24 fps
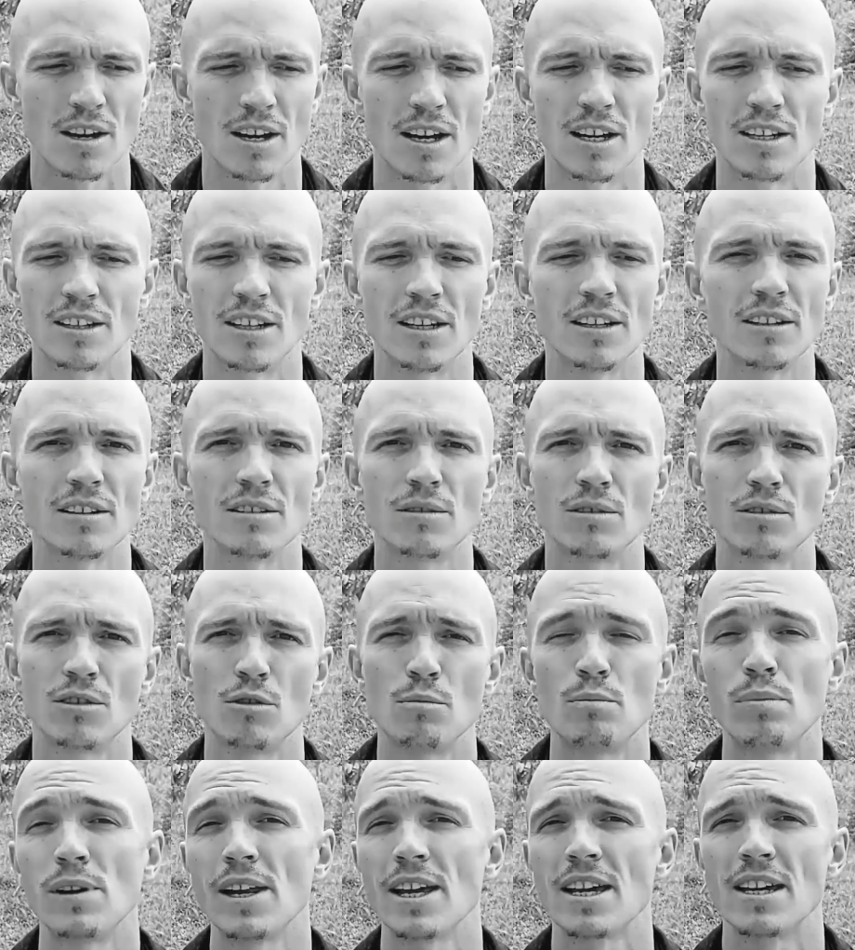And then
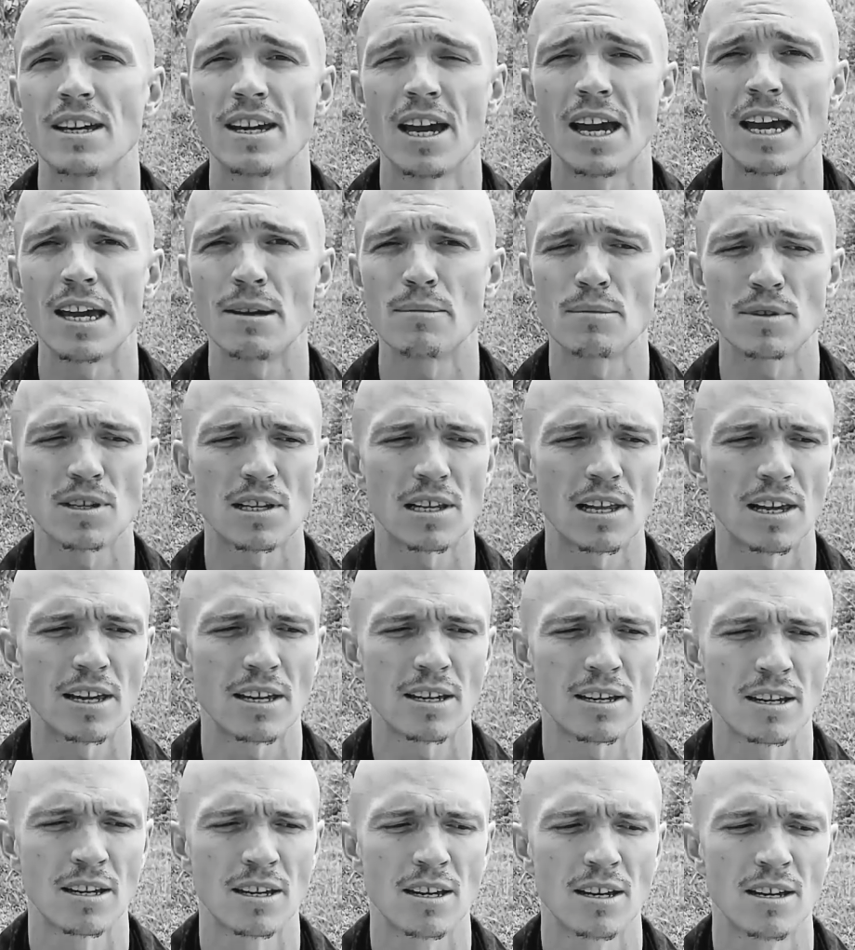you play games
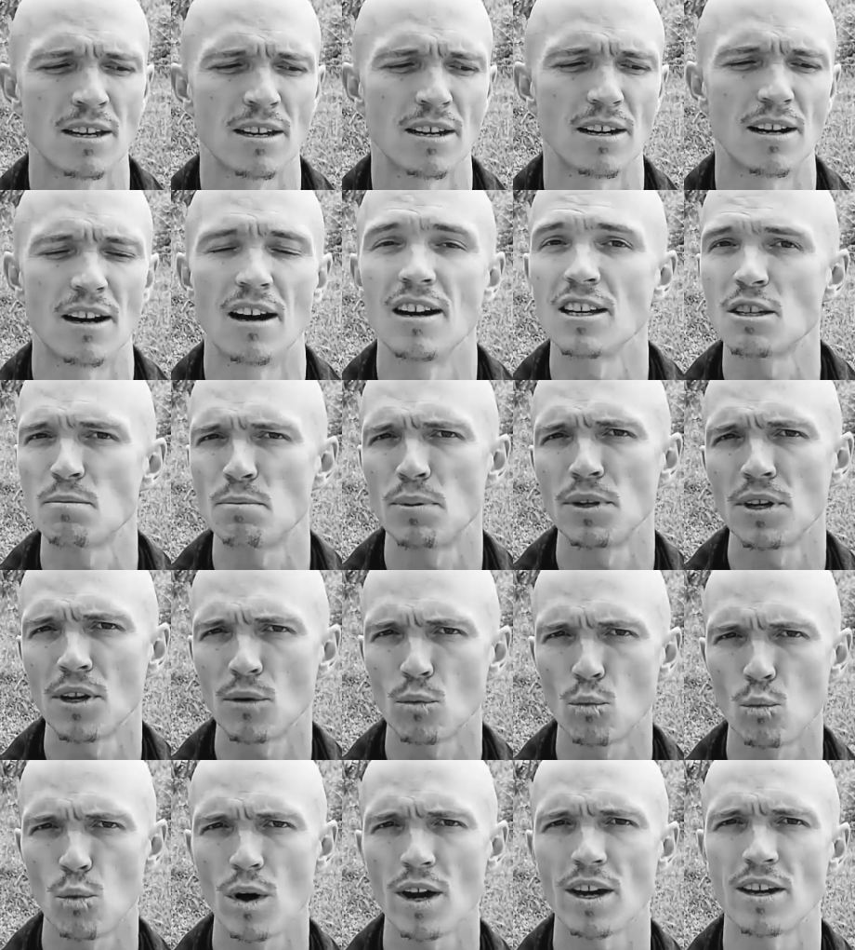like a husband
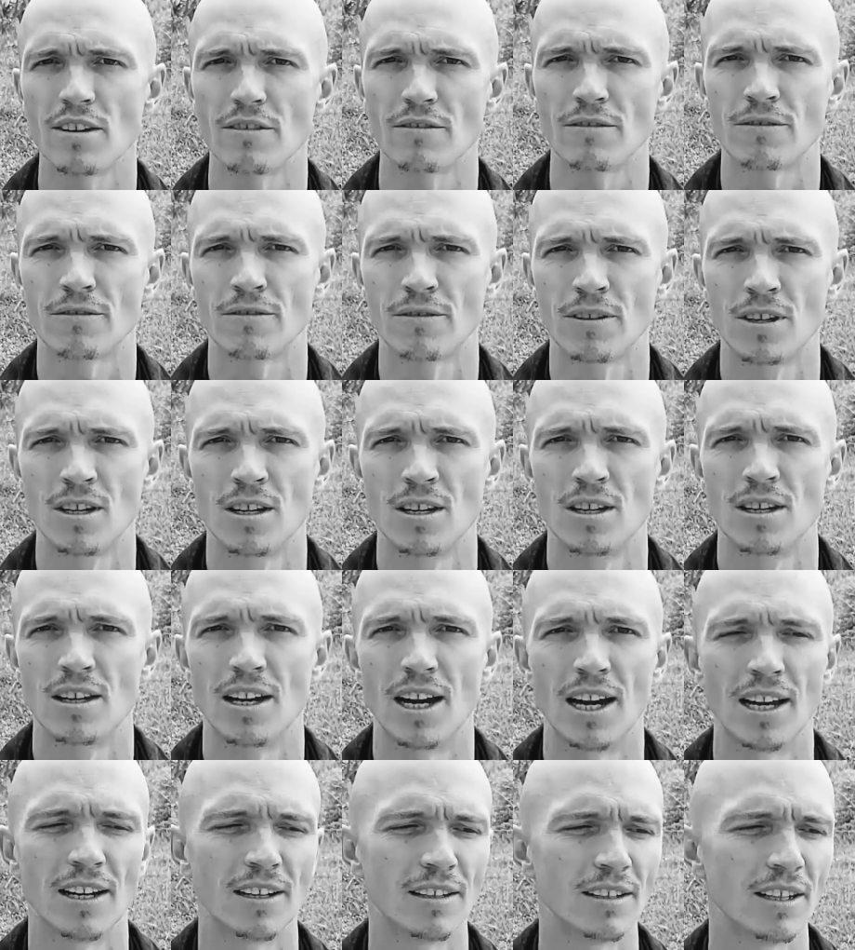and wife.
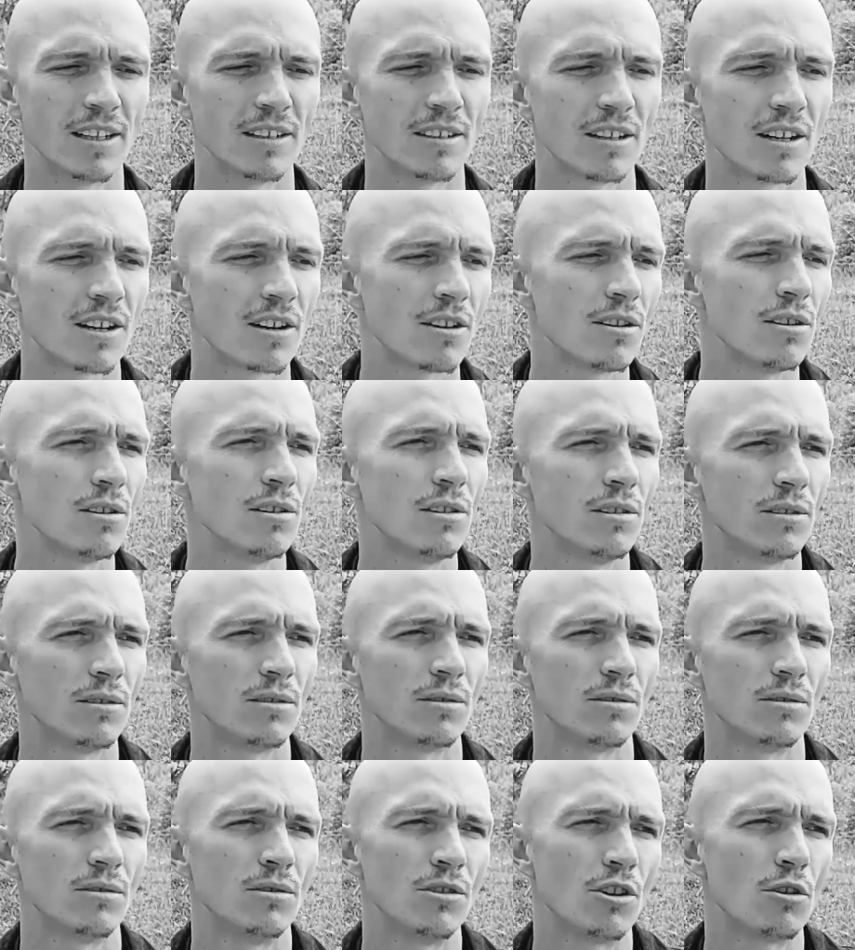And then the girl
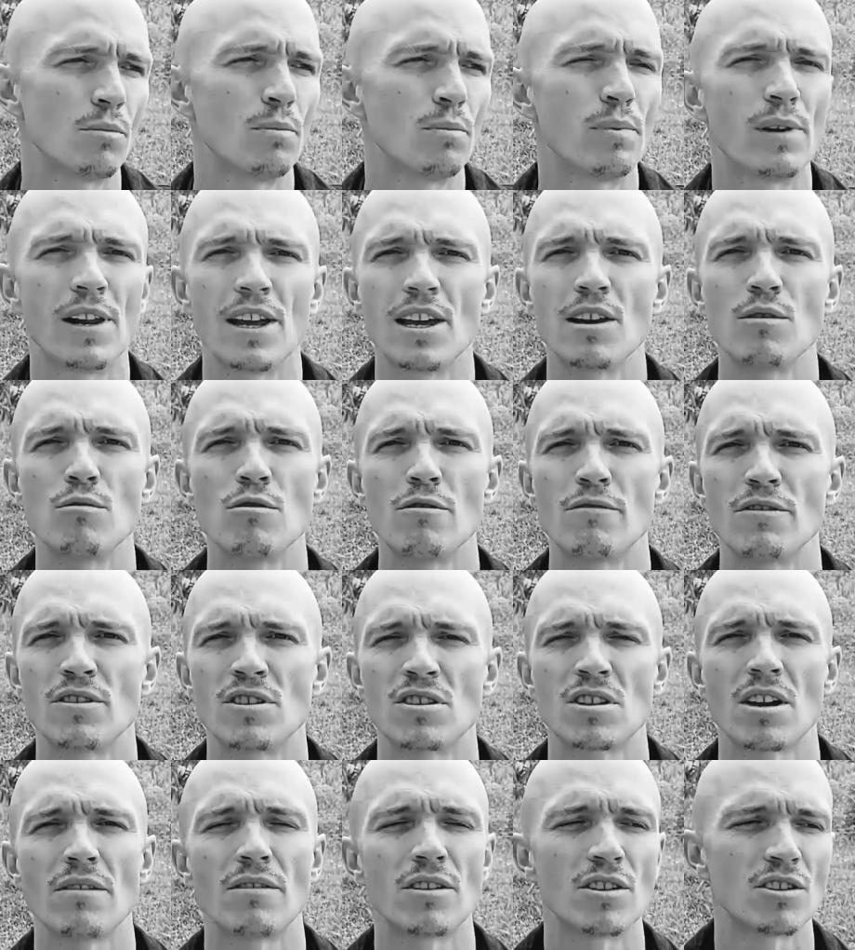who you're playing with is
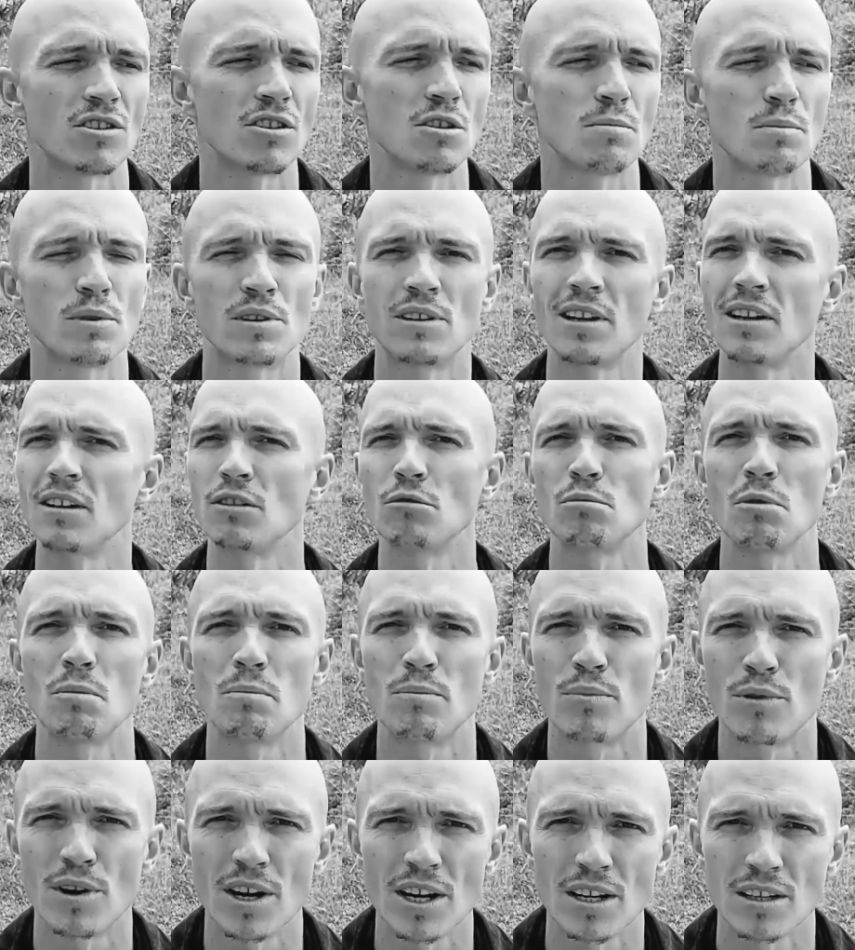7 and she's pretending to be
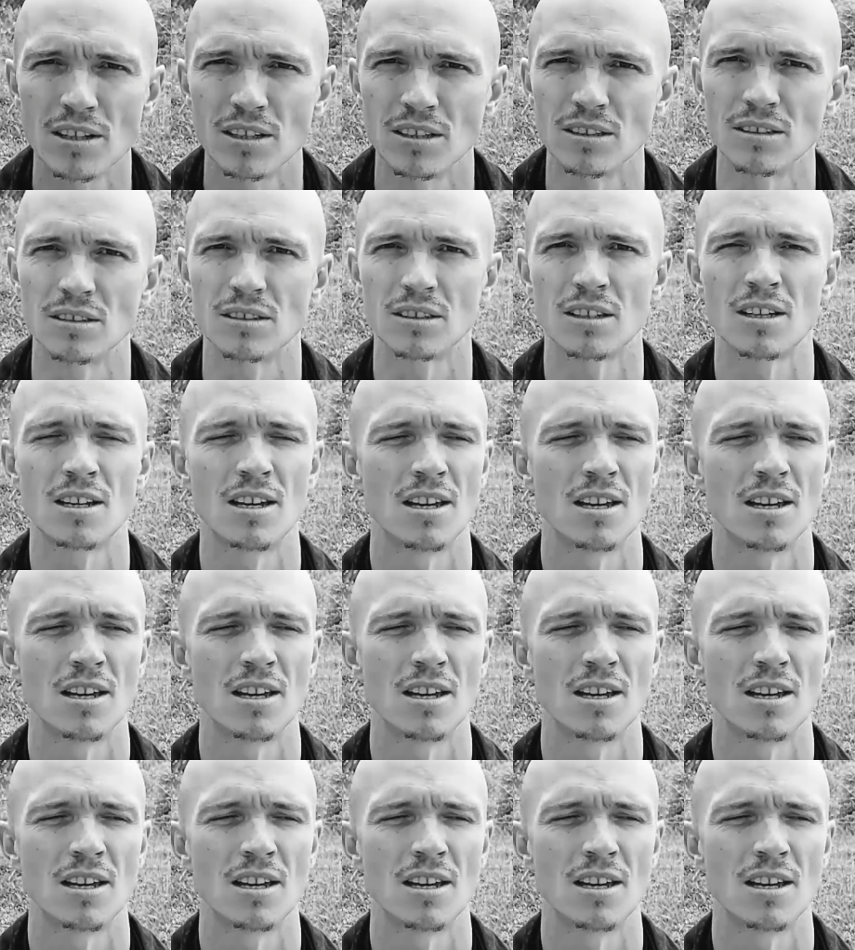pregnant.